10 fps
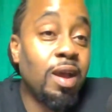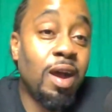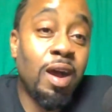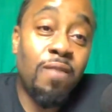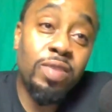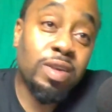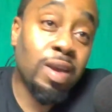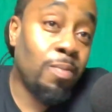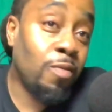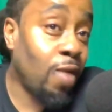Others
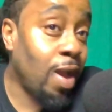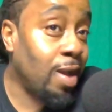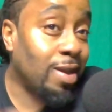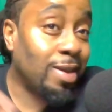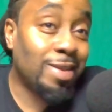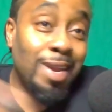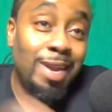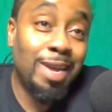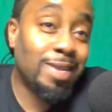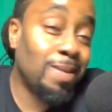come around because they
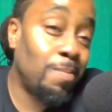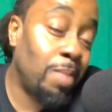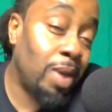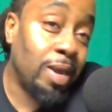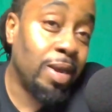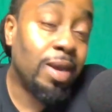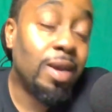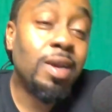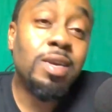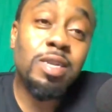need some money.
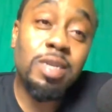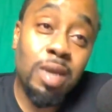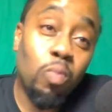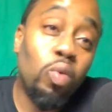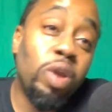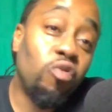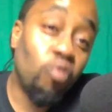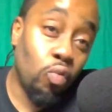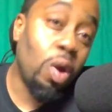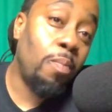Some we
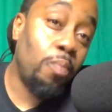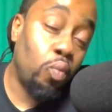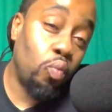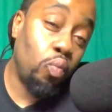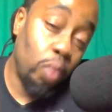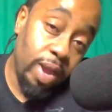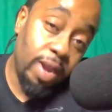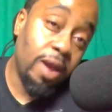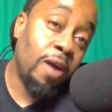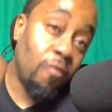grew up with
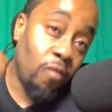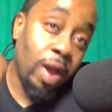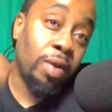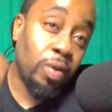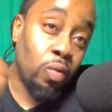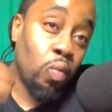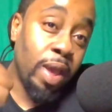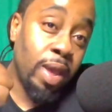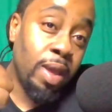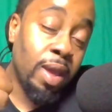around the
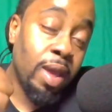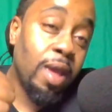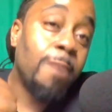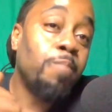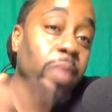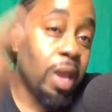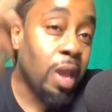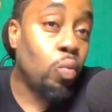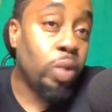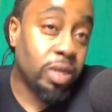way,
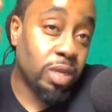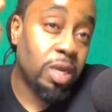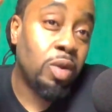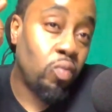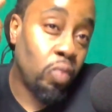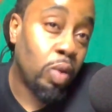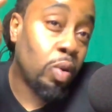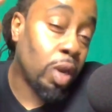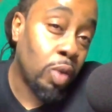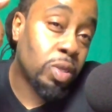and we still real
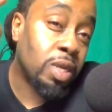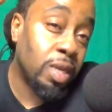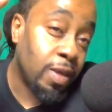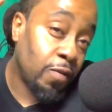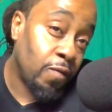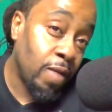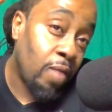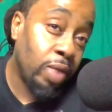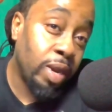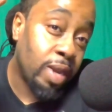close to this
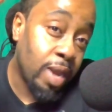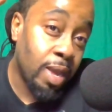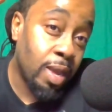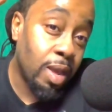very day.